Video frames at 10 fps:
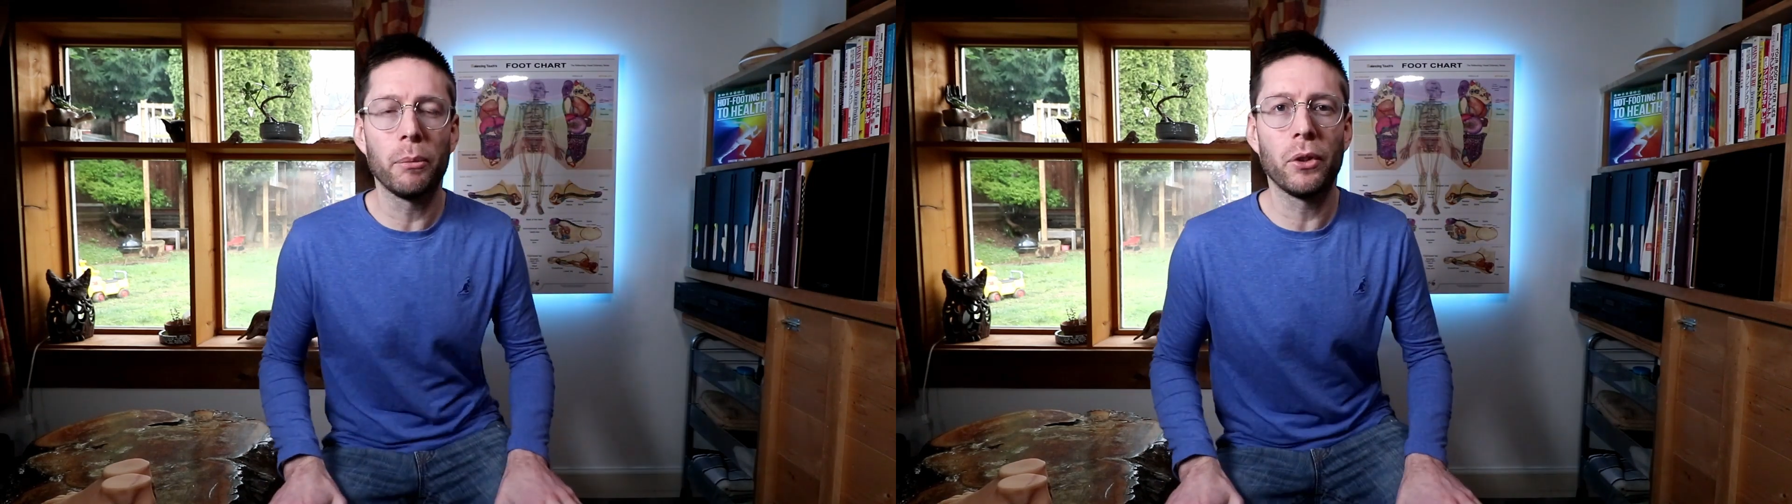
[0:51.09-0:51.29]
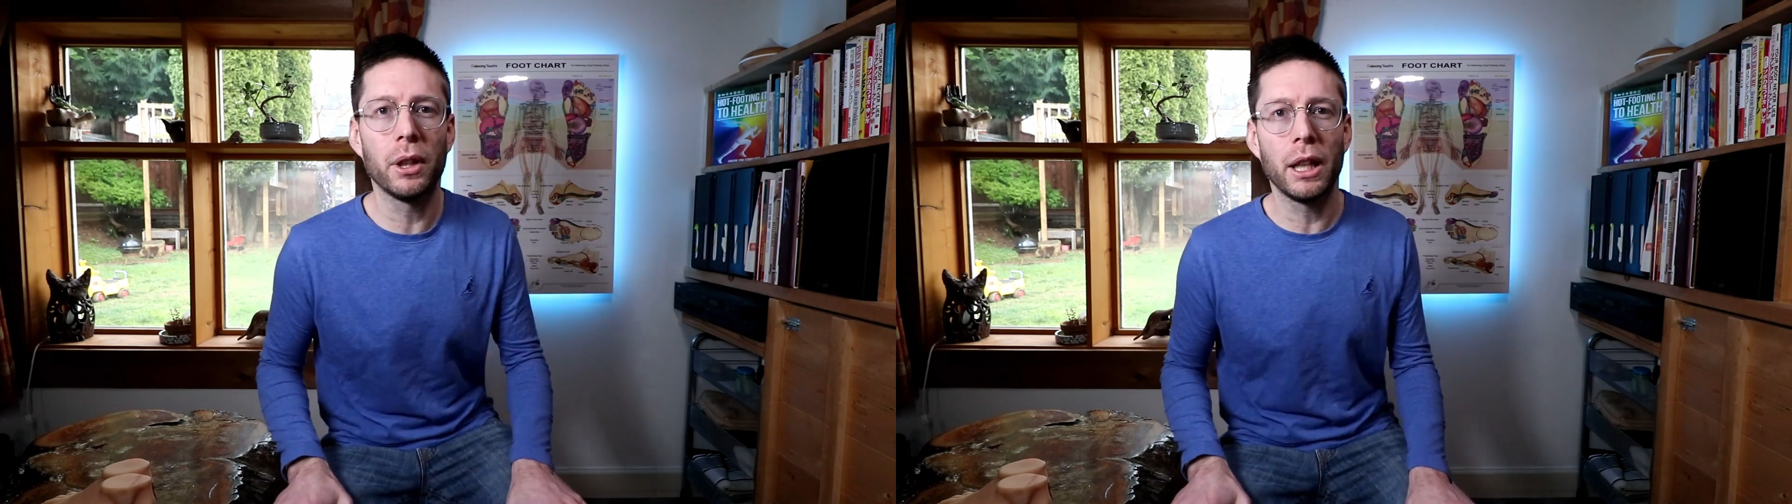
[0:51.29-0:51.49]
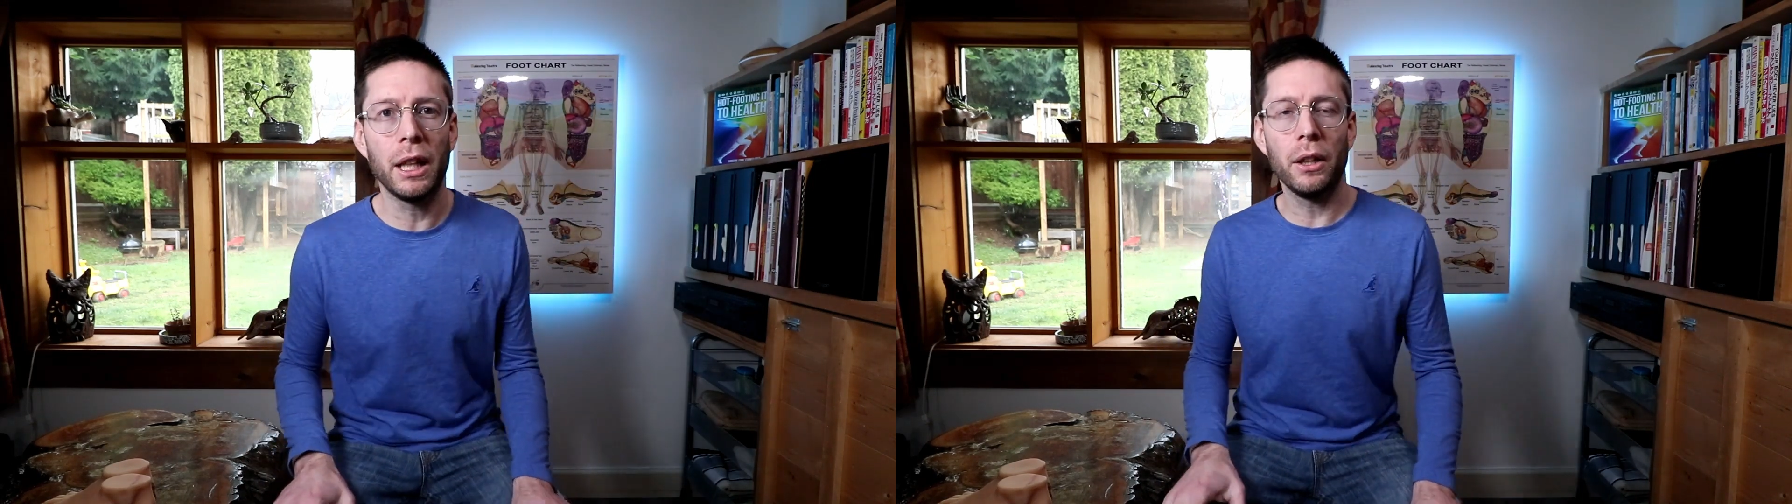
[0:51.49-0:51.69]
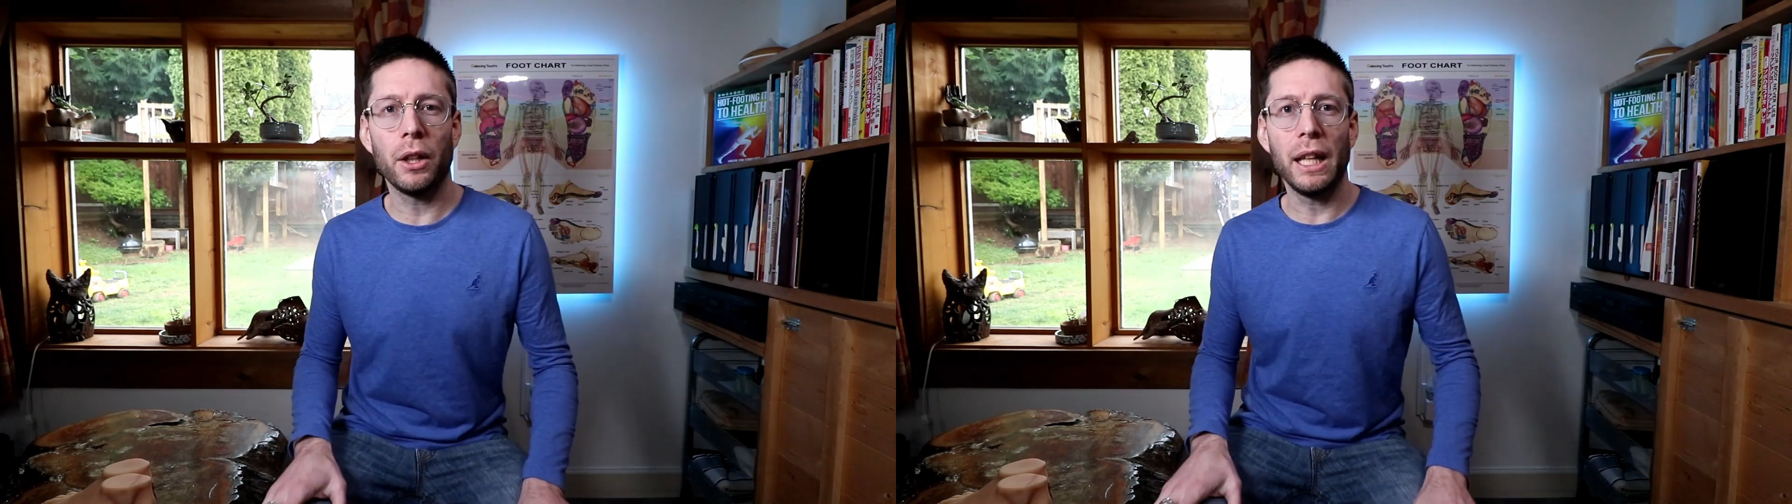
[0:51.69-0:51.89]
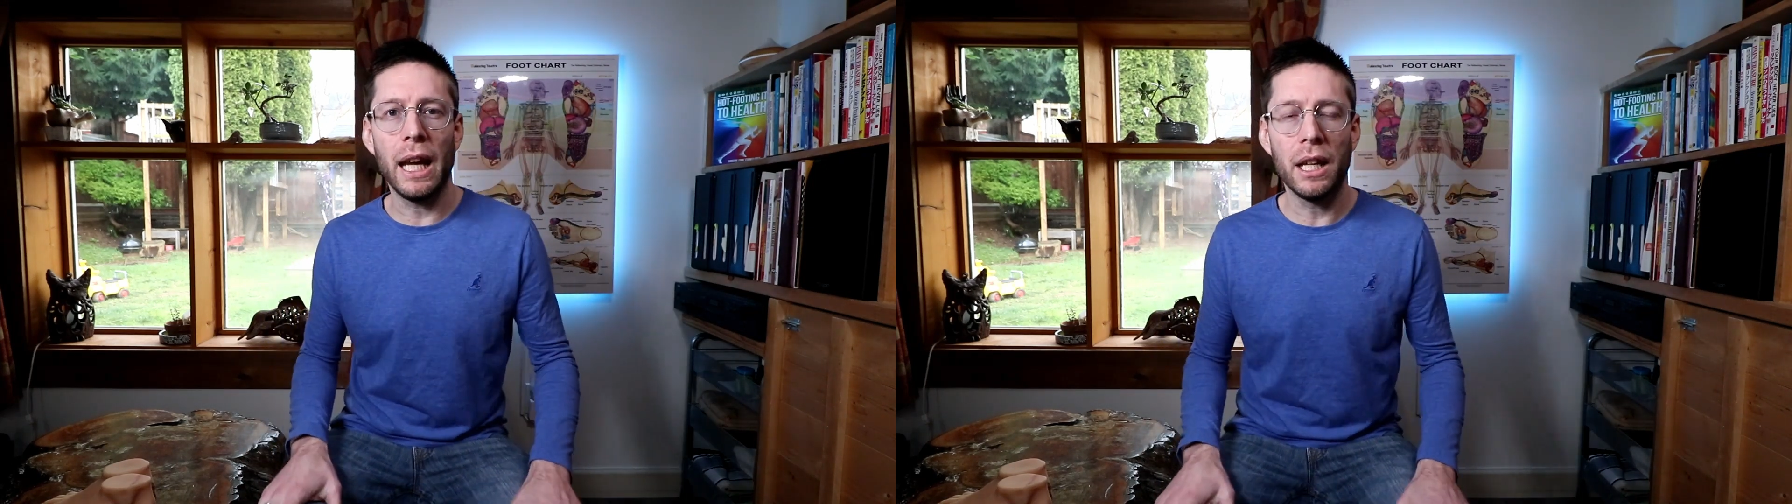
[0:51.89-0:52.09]
I'm sort of getting
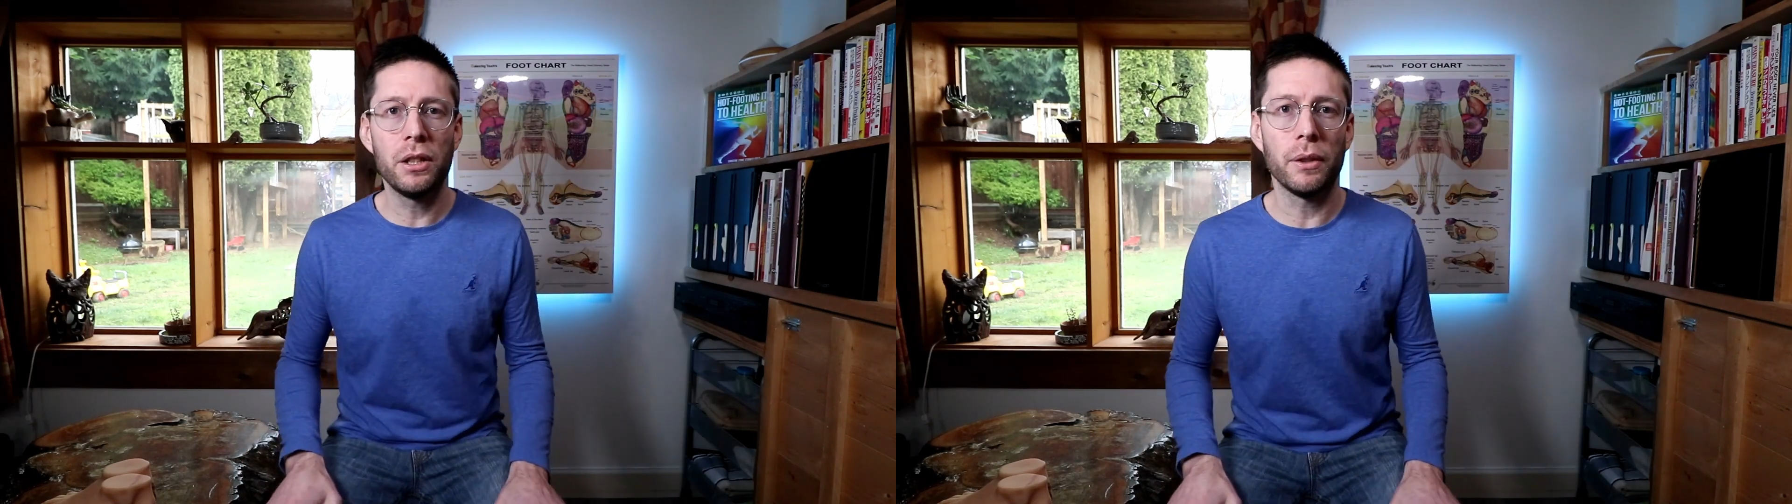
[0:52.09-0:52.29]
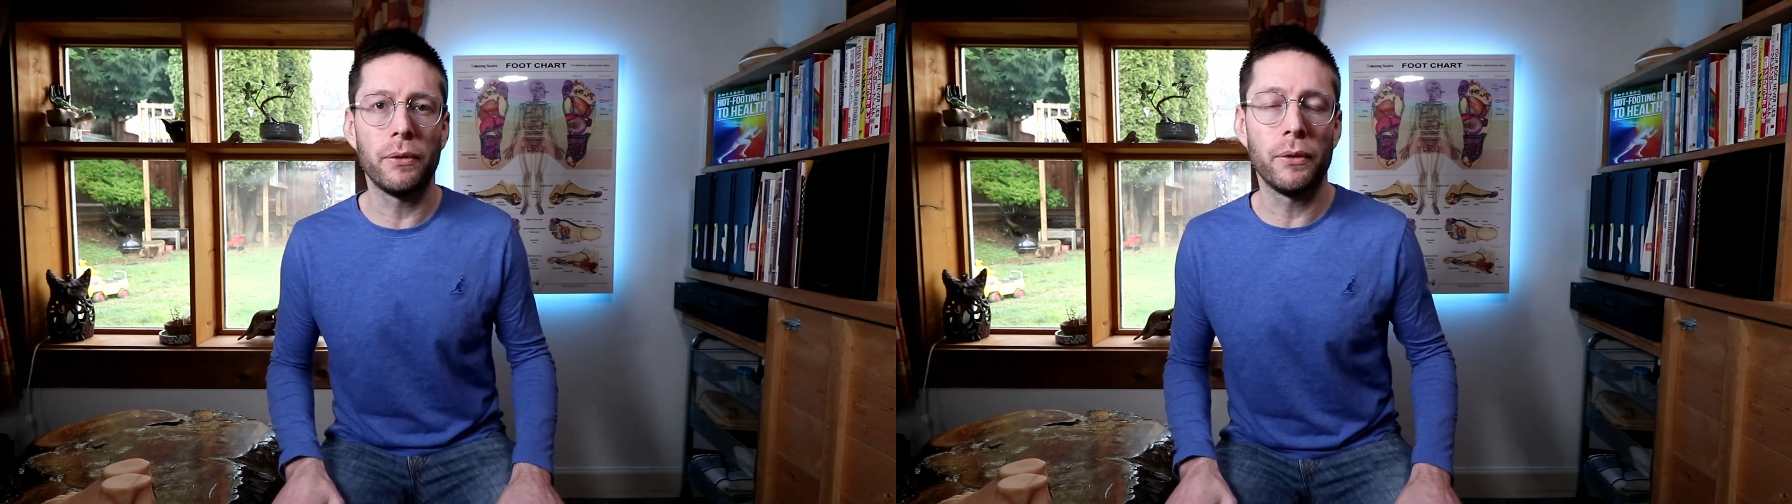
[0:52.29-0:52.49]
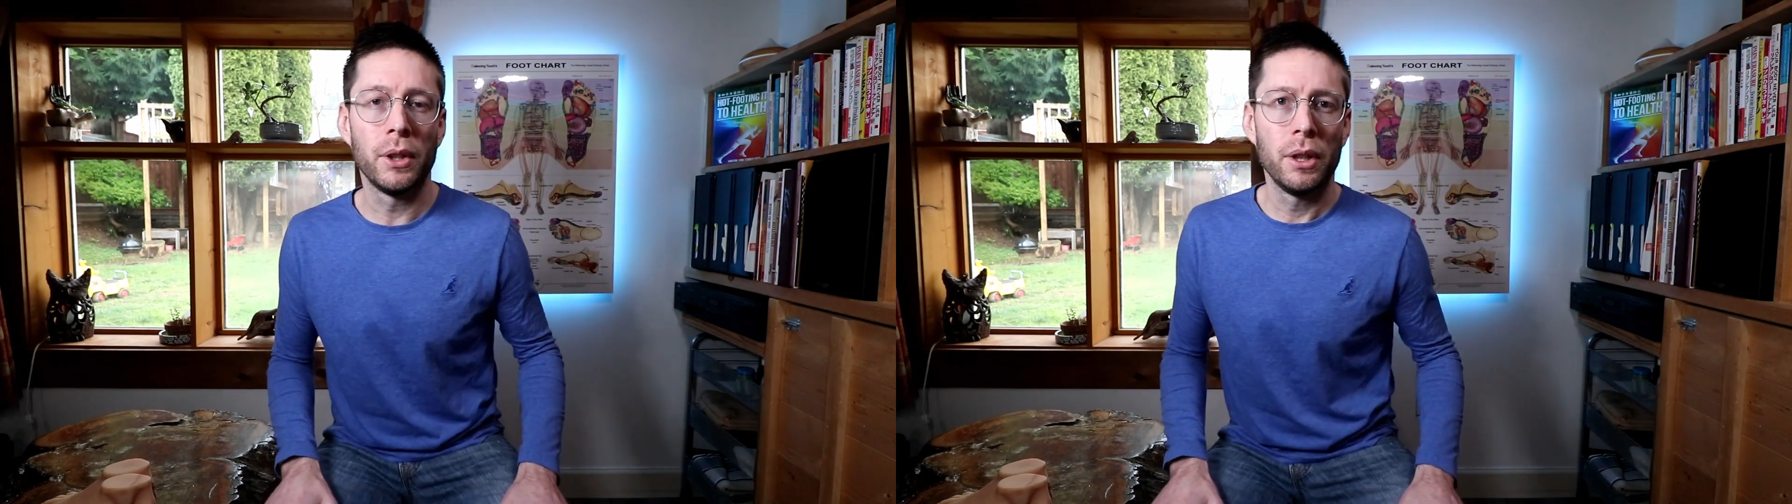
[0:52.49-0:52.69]
on the edge of